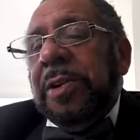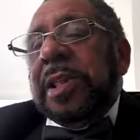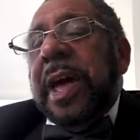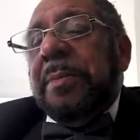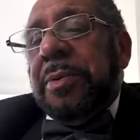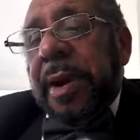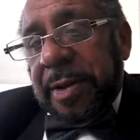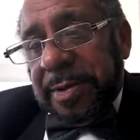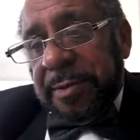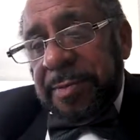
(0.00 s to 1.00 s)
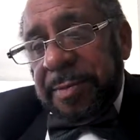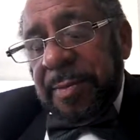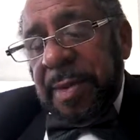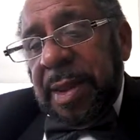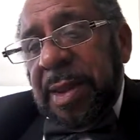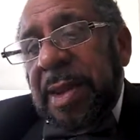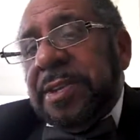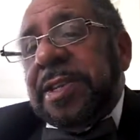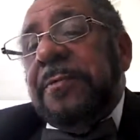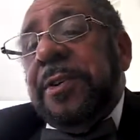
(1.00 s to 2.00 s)
look like brothers,
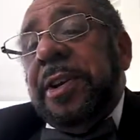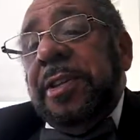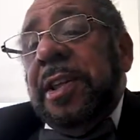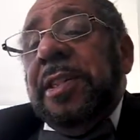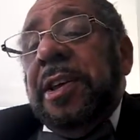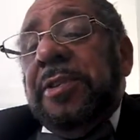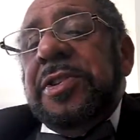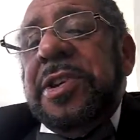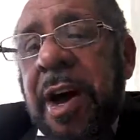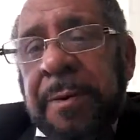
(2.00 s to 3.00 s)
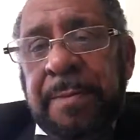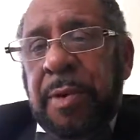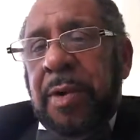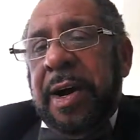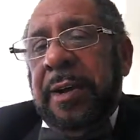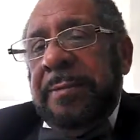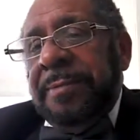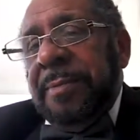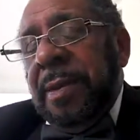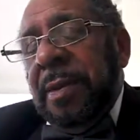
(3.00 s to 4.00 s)
except for the little young boy
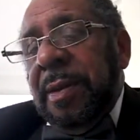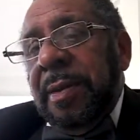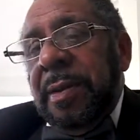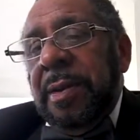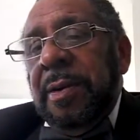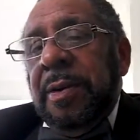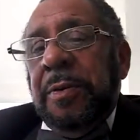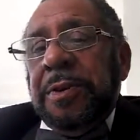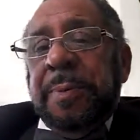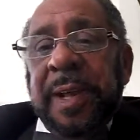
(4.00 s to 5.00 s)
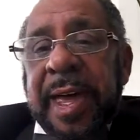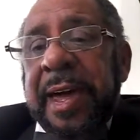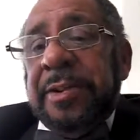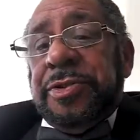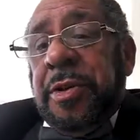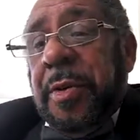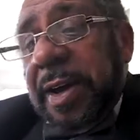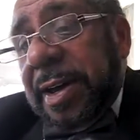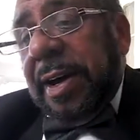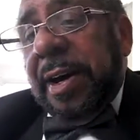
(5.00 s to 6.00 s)
who had a toy
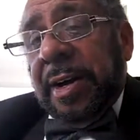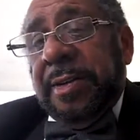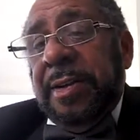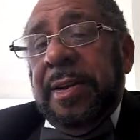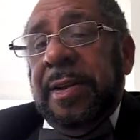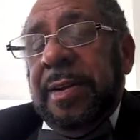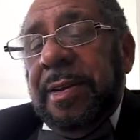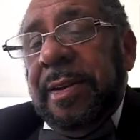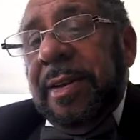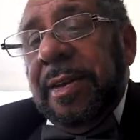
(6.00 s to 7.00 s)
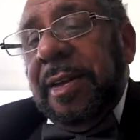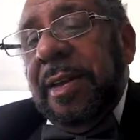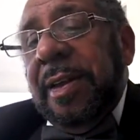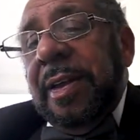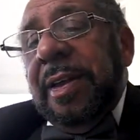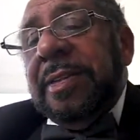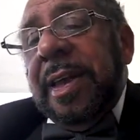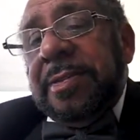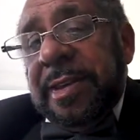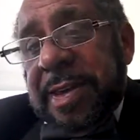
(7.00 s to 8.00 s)
gun
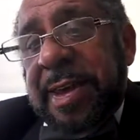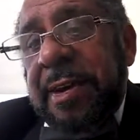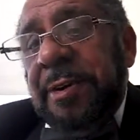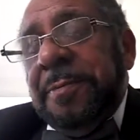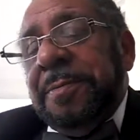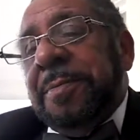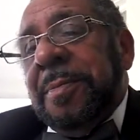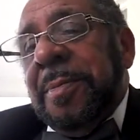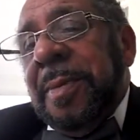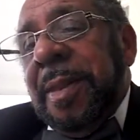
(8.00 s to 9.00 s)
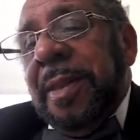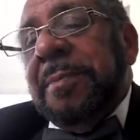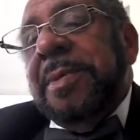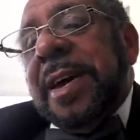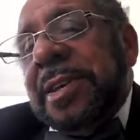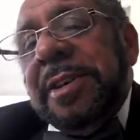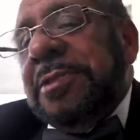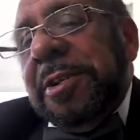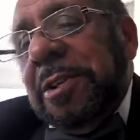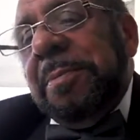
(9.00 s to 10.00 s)
that they killed because he's
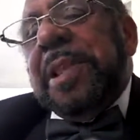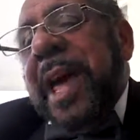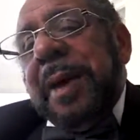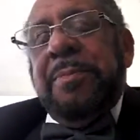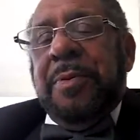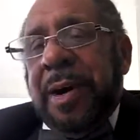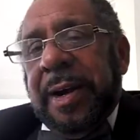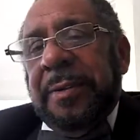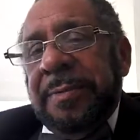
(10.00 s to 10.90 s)
a little black boy.